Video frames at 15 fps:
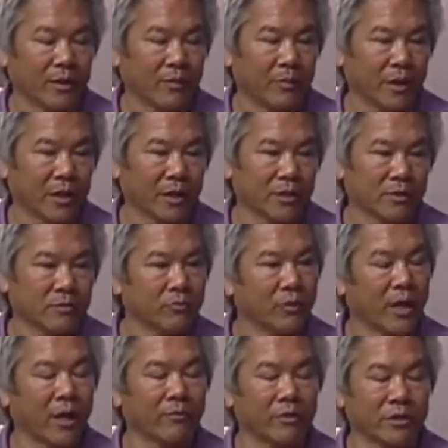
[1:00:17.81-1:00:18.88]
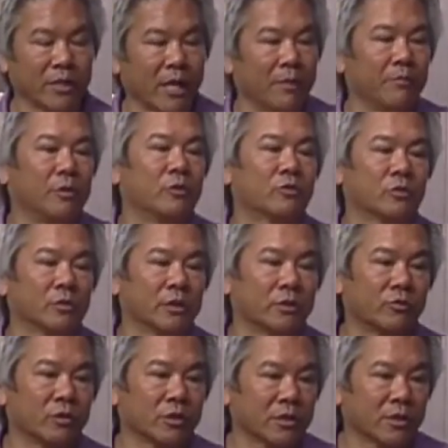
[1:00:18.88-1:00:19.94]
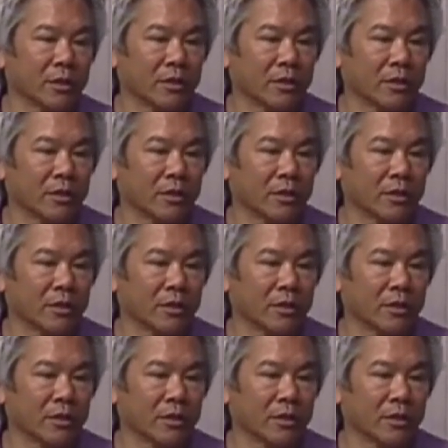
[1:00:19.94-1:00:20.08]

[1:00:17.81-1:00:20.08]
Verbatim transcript: because we have the same mutual interest.